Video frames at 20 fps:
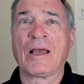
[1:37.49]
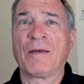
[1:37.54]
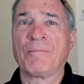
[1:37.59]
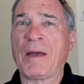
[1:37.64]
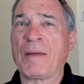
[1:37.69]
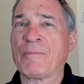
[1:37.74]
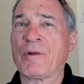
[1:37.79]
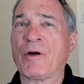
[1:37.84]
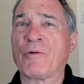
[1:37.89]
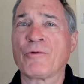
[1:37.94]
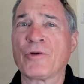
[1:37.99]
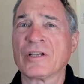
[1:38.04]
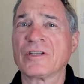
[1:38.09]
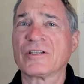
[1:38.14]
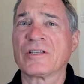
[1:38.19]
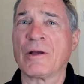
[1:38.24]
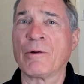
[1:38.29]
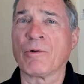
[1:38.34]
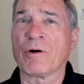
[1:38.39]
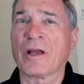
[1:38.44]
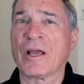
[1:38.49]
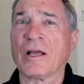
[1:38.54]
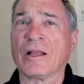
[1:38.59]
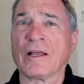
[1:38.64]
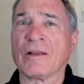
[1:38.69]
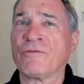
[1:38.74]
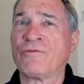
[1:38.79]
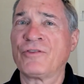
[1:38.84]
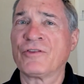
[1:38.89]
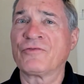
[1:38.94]
My memory is they were
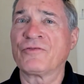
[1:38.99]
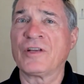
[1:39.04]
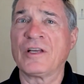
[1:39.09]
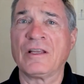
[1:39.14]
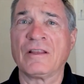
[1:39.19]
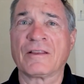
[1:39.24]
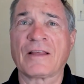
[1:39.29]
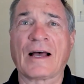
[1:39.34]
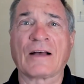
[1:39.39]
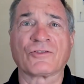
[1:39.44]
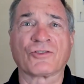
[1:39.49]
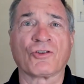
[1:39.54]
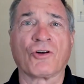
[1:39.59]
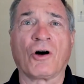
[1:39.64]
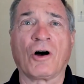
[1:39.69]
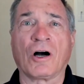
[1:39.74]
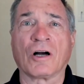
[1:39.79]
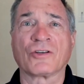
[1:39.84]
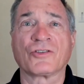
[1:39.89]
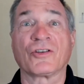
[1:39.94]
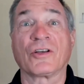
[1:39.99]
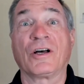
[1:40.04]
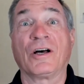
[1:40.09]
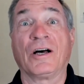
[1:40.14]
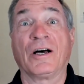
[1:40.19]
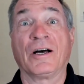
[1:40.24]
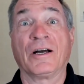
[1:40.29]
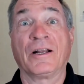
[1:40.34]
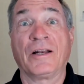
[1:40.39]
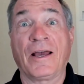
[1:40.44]
killing 15,000 hogs
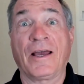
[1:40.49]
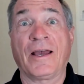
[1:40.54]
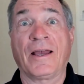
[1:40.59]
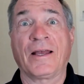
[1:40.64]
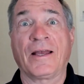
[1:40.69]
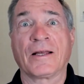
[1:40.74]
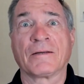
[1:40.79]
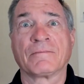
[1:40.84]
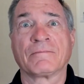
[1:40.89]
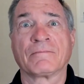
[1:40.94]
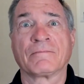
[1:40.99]
a day.